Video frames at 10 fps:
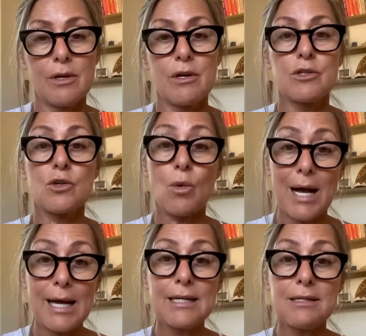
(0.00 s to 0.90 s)
So
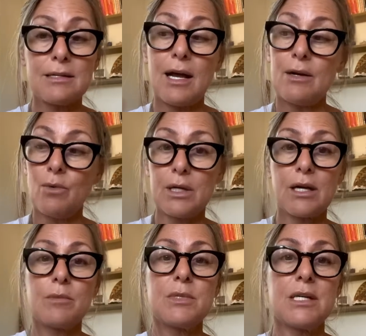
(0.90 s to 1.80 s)
I decide what
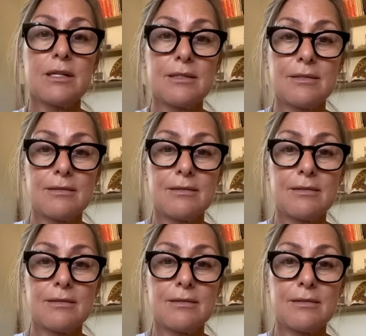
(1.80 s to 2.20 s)
comes in,